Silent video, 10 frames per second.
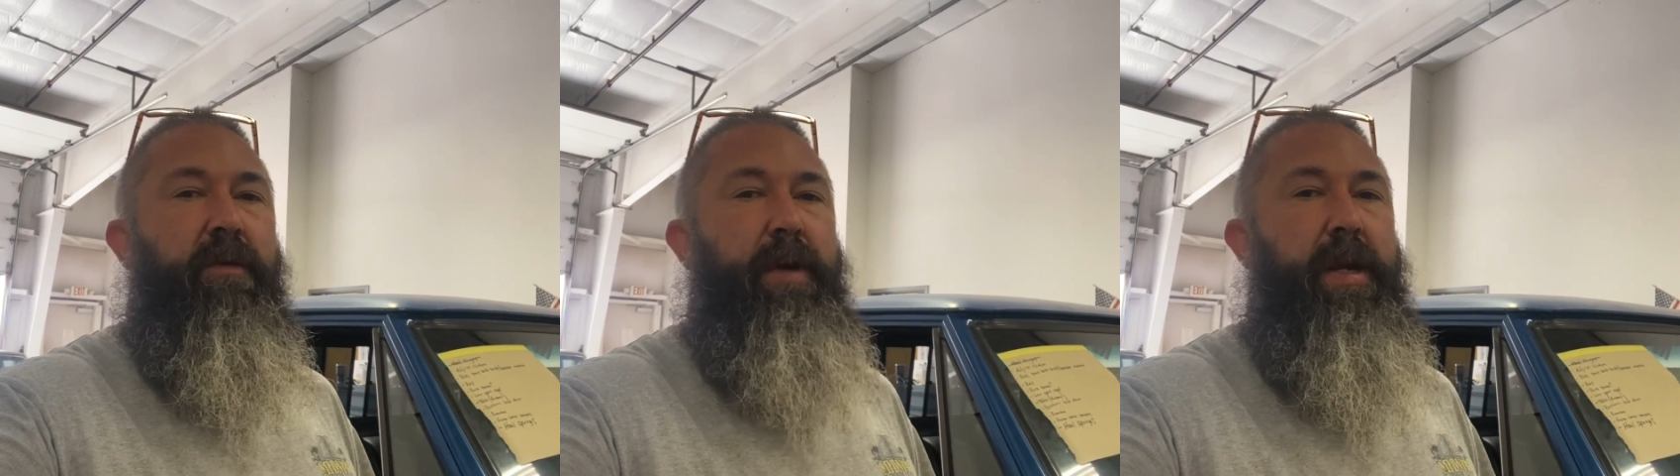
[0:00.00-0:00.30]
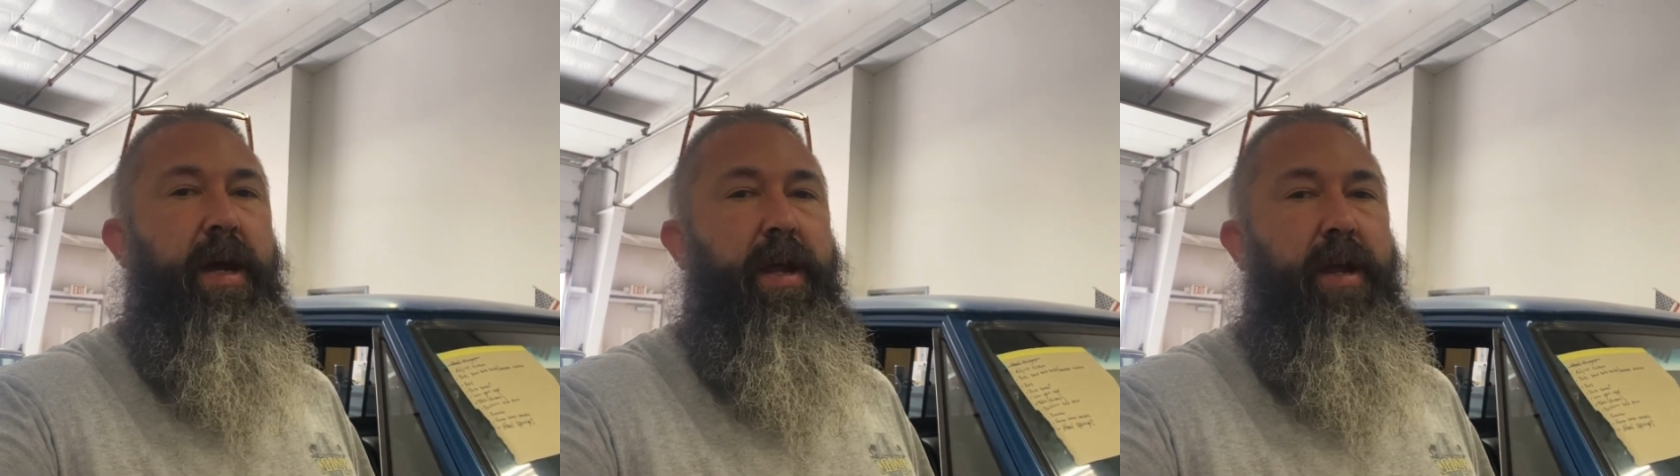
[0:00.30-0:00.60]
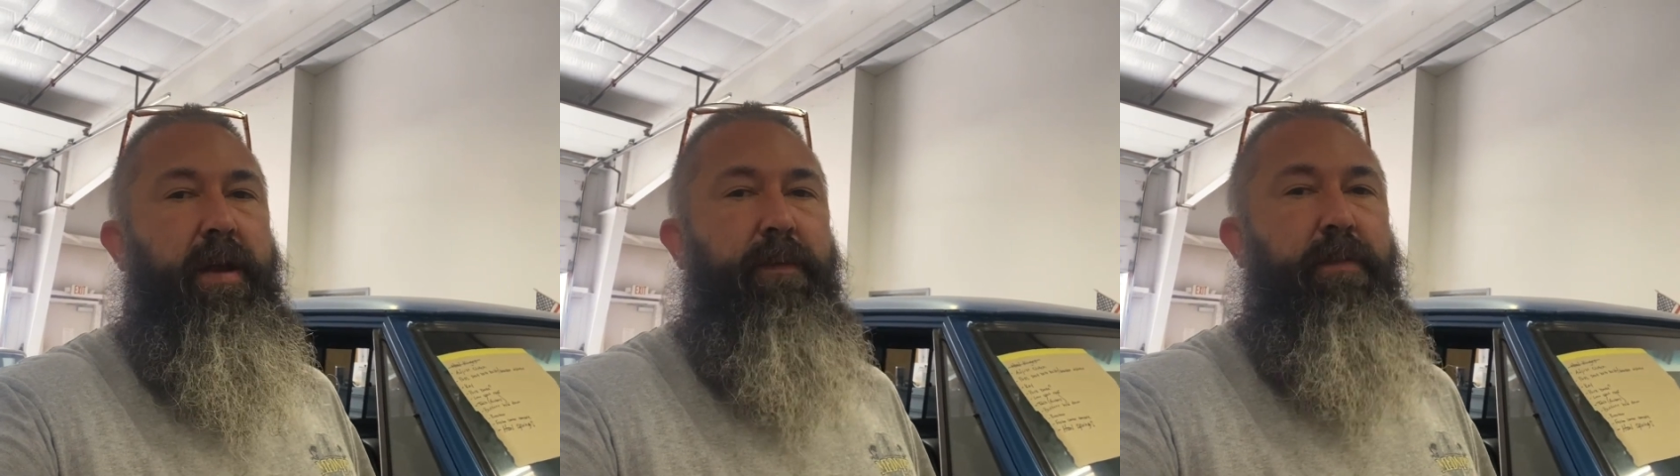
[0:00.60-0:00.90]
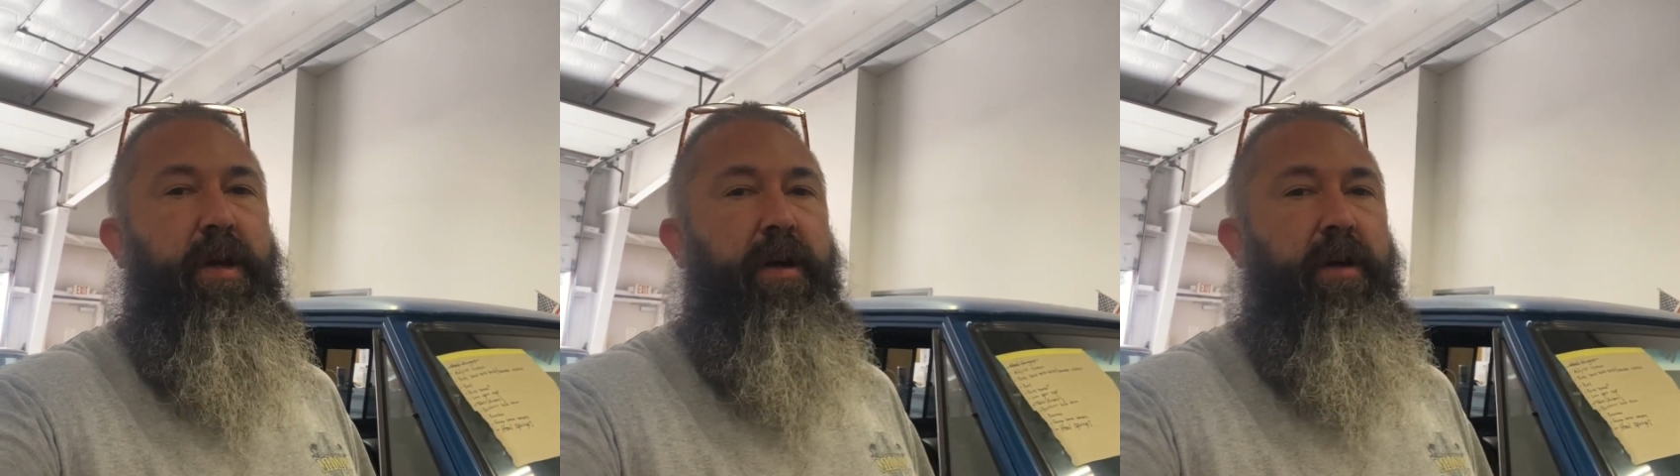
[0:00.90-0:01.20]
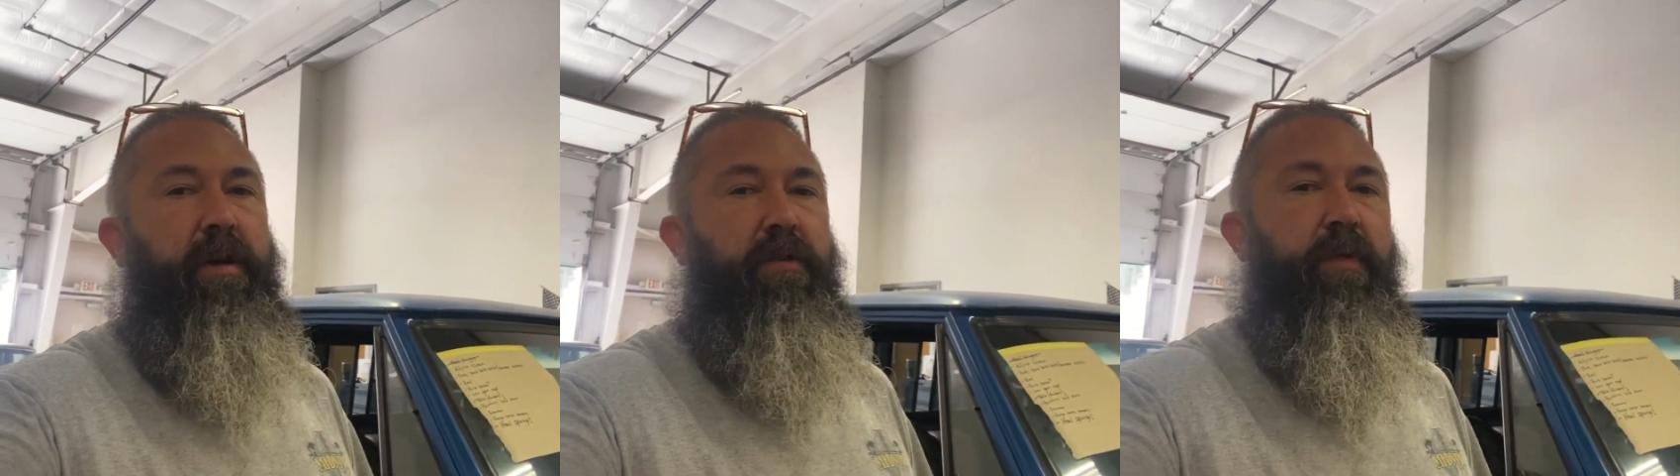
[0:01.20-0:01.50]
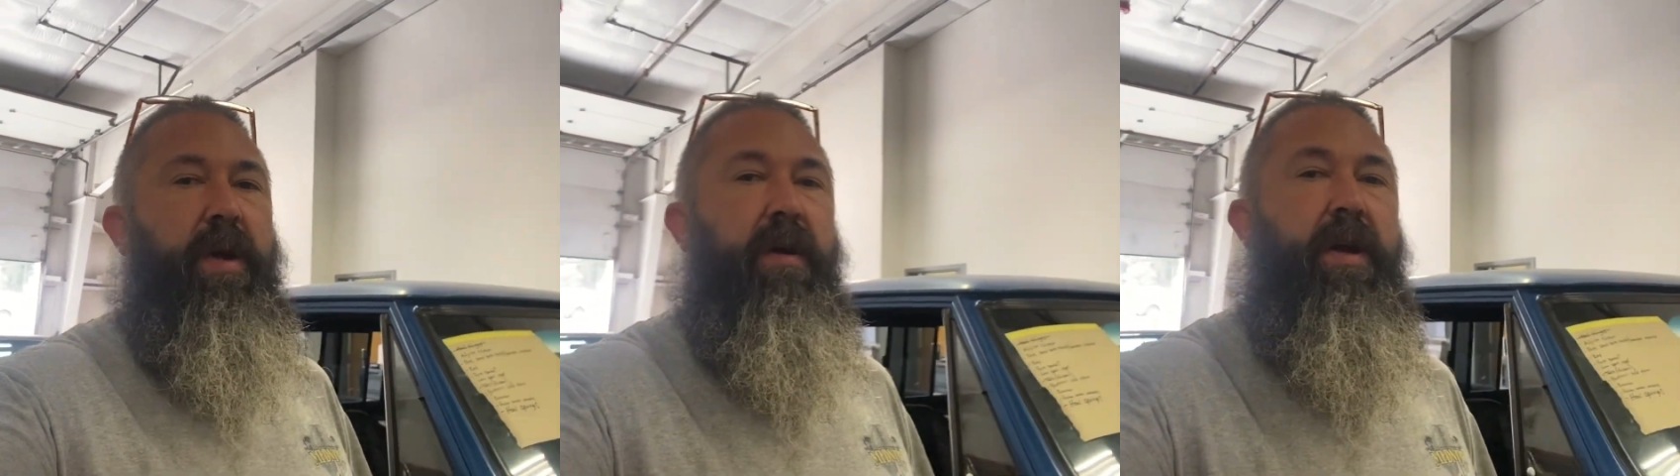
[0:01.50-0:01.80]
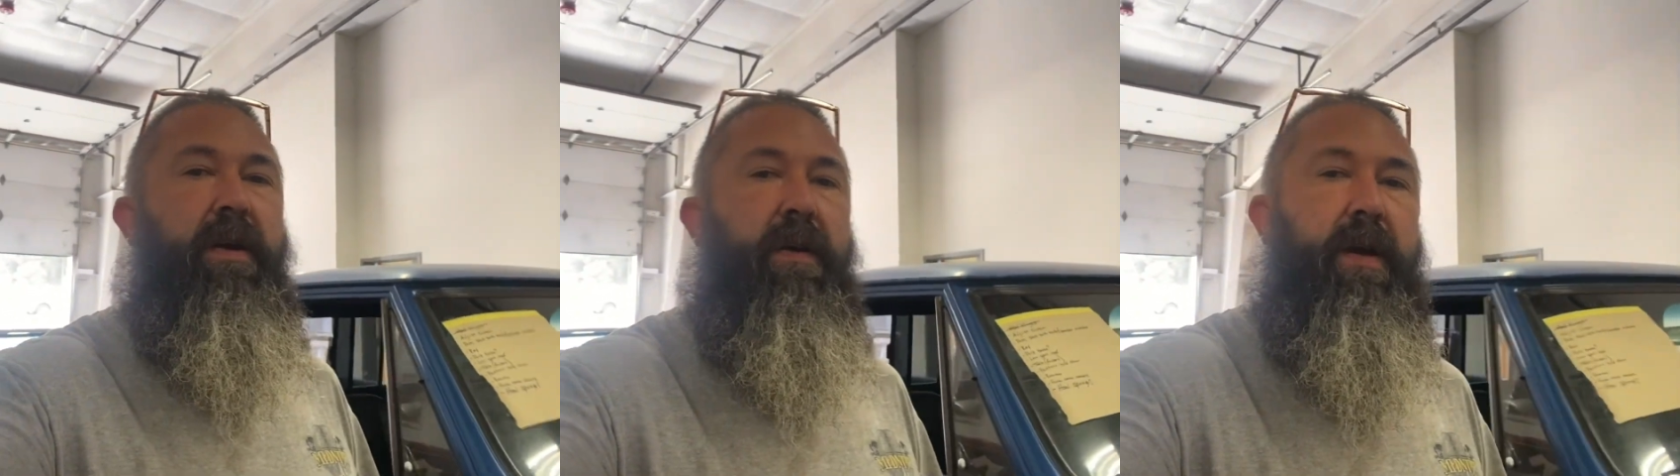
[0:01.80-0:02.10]
Midnight because we are
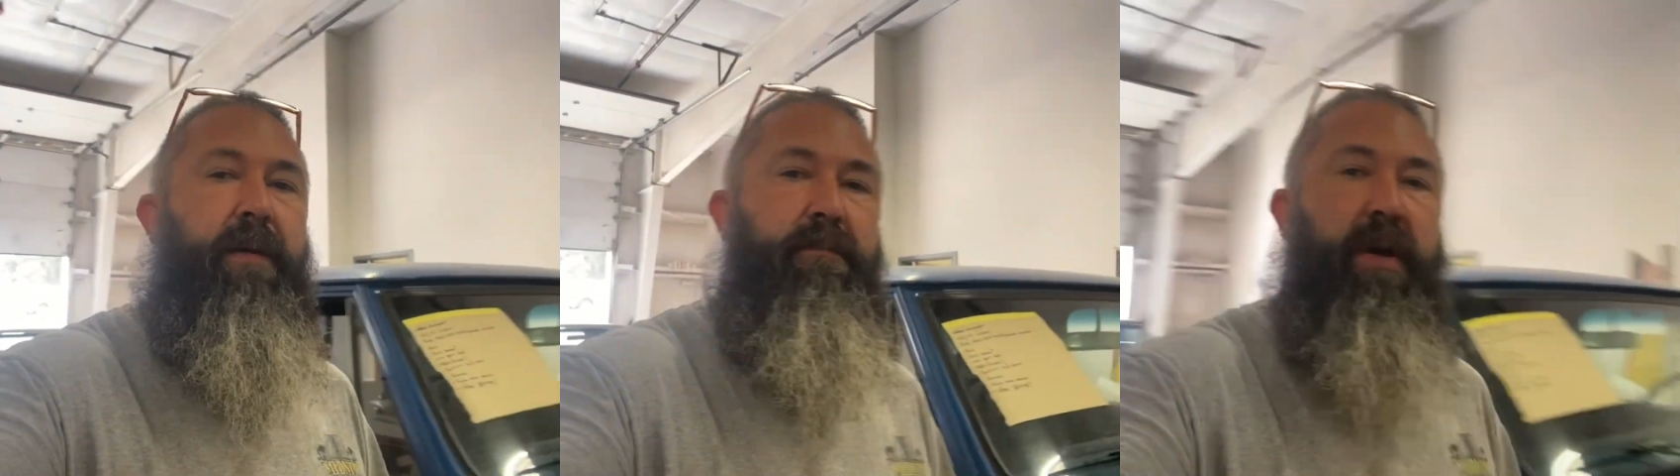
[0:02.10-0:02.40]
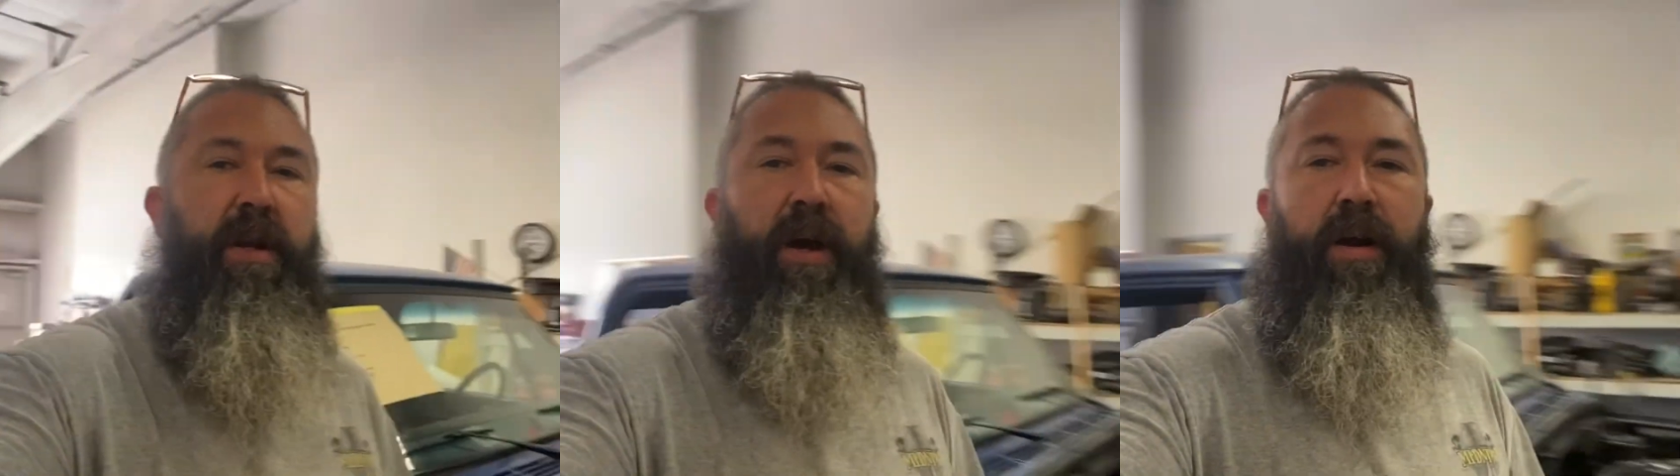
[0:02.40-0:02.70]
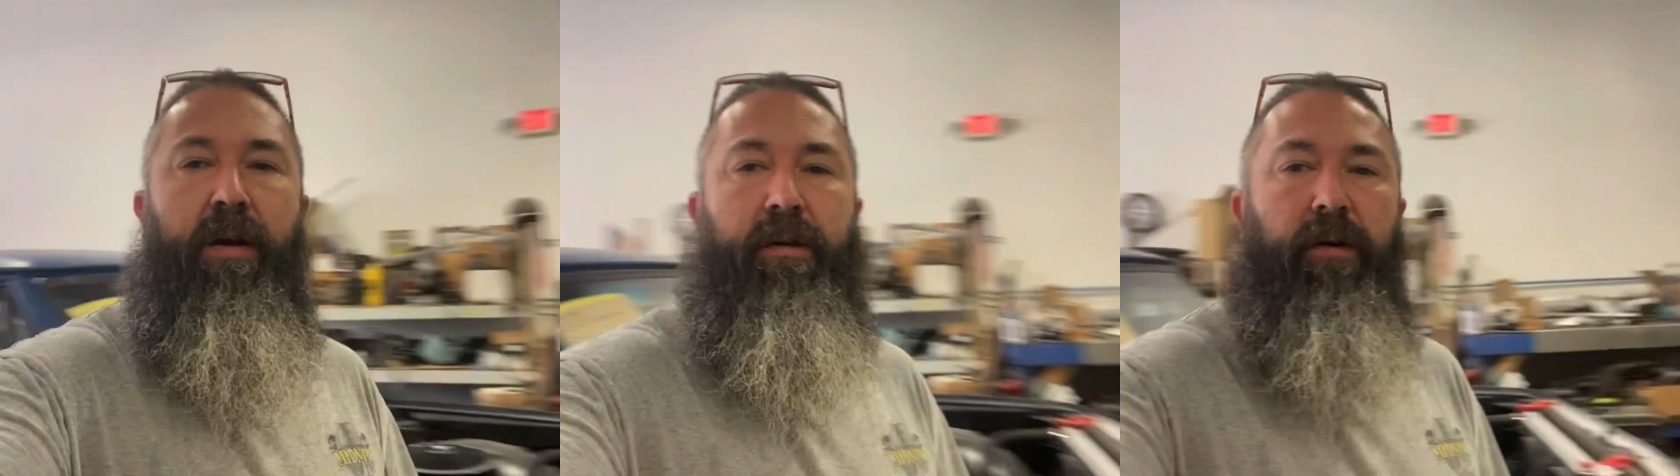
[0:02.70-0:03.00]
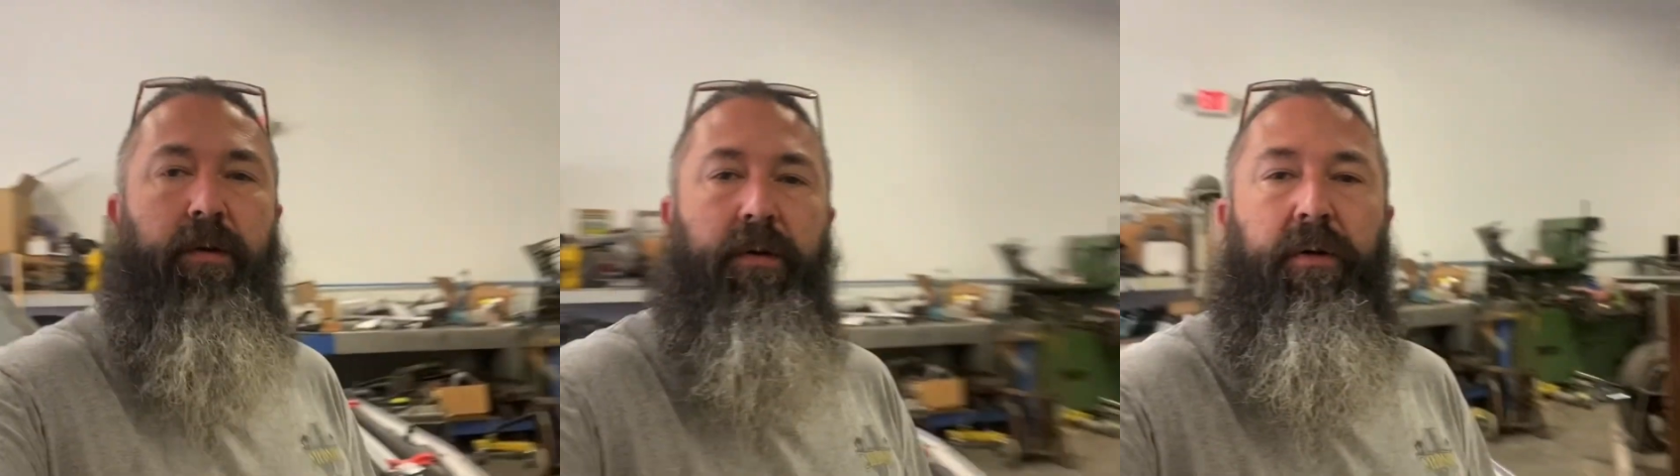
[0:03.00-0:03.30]
here at Midnight Auto,